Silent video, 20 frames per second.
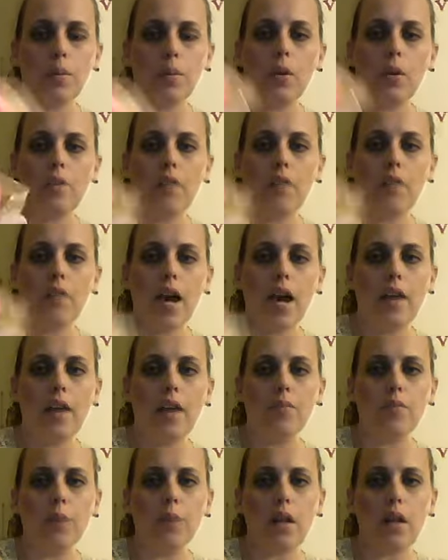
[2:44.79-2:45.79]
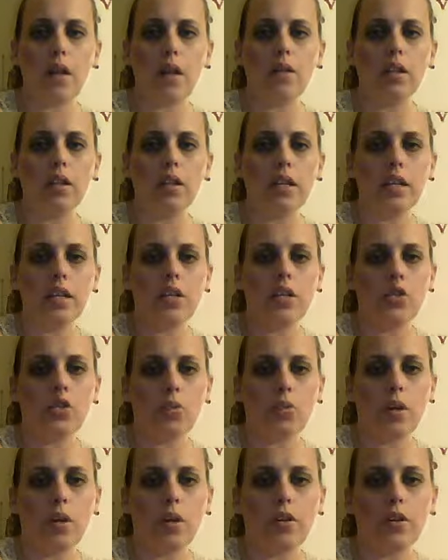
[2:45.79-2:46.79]
0.5 bottle in case you're
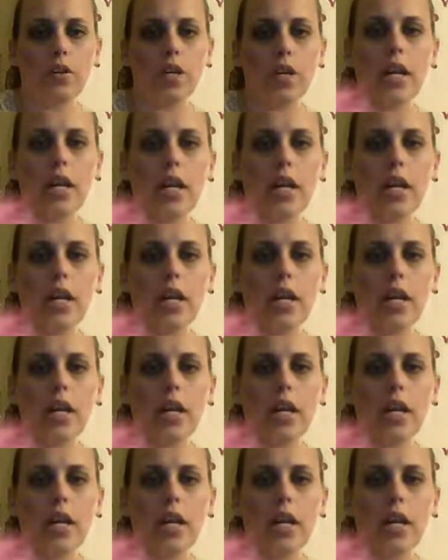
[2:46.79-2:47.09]
wondering